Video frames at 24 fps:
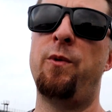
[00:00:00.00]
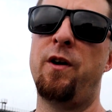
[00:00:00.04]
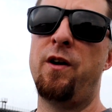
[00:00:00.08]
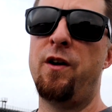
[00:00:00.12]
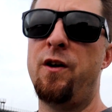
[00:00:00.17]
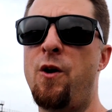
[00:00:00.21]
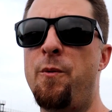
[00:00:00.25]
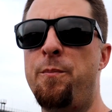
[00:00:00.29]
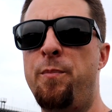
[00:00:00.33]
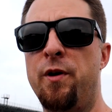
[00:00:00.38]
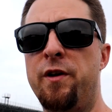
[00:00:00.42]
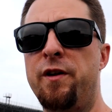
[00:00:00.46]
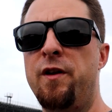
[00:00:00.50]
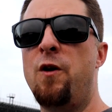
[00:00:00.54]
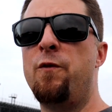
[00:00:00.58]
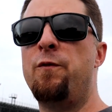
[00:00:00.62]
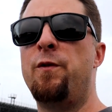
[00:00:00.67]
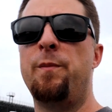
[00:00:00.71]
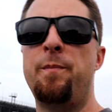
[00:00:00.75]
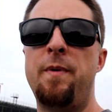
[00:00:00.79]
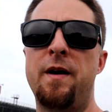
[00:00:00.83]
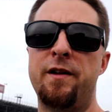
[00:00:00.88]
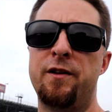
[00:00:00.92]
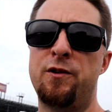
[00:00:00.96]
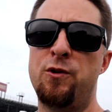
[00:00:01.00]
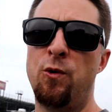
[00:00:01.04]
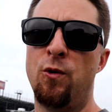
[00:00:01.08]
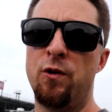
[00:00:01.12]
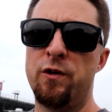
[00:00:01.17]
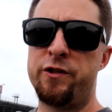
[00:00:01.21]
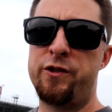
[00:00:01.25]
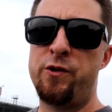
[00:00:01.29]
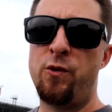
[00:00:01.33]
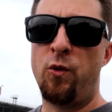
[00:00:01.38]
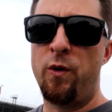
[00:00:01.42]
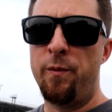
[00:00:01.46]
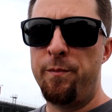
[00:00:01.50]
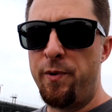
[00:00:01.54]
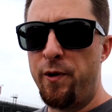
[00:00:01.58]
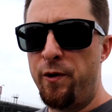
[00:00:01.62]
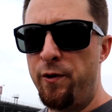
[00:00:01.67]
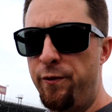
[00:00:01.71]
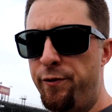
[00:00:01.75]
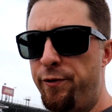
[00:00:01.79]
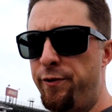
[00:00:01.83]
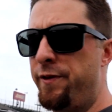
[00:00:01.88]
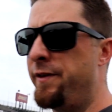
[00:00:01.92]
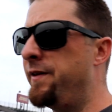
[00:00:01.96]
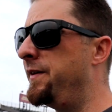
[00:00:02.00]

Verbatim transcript: We're going to go put it over by the TorqStorm booth,